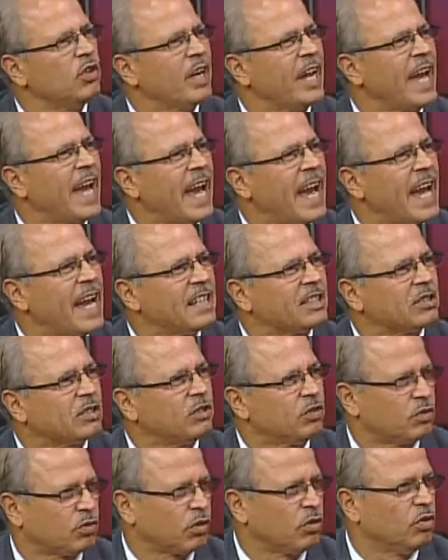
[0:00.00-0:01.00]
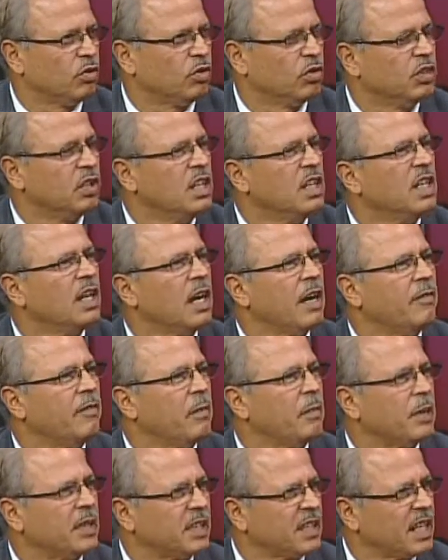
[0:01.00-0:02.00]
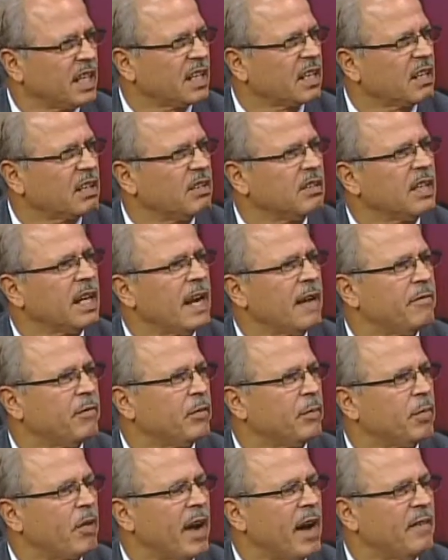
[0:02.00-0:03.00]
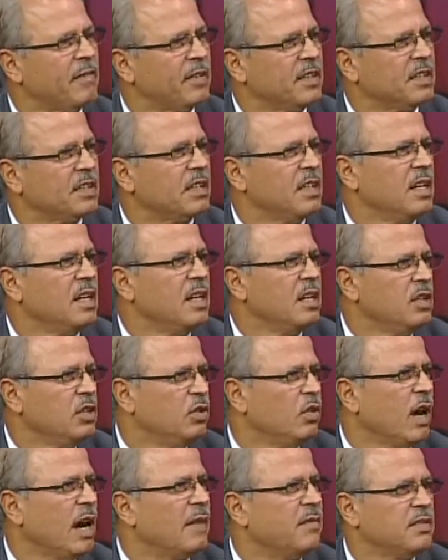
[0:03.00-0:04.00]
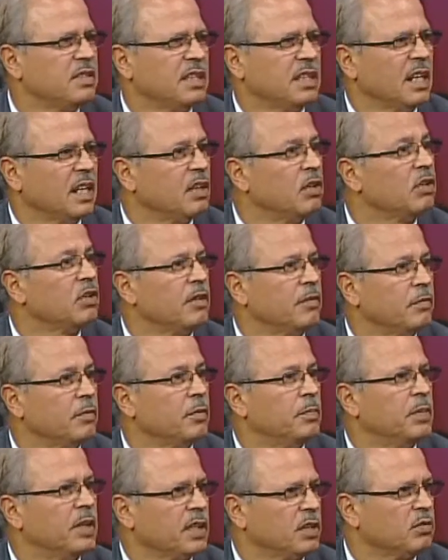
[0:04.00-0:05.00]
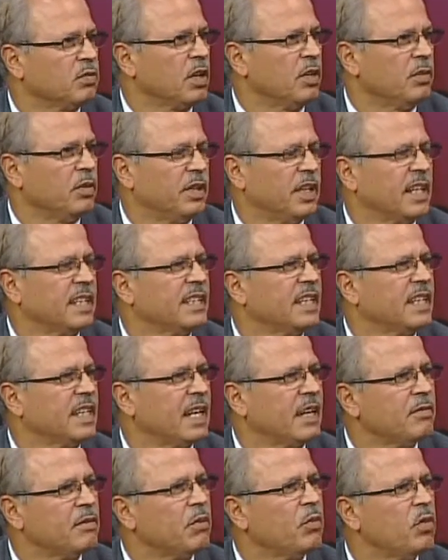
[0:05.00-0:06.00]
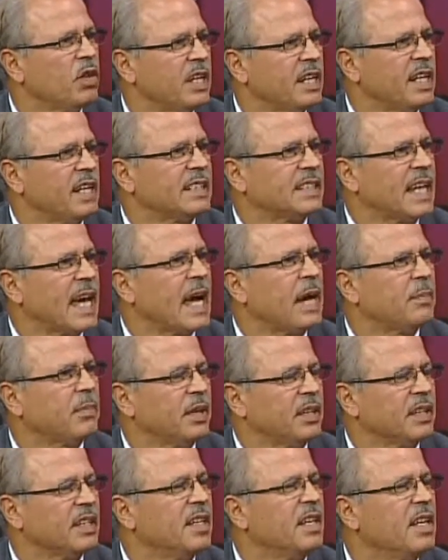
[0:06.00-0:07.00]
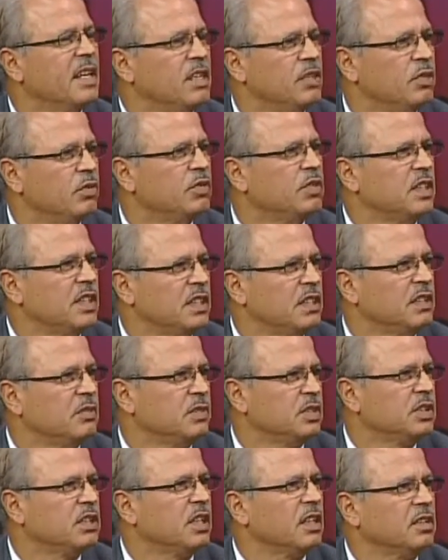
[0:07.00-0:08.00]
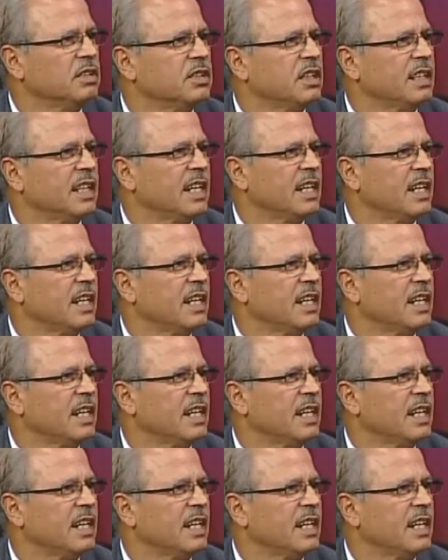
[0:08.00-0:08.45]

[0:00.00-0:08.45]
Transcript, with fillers: has control of a particular non-for-profit, you obviously are looking for big trouble. And I think everywhere that's happened, you've seen the results. And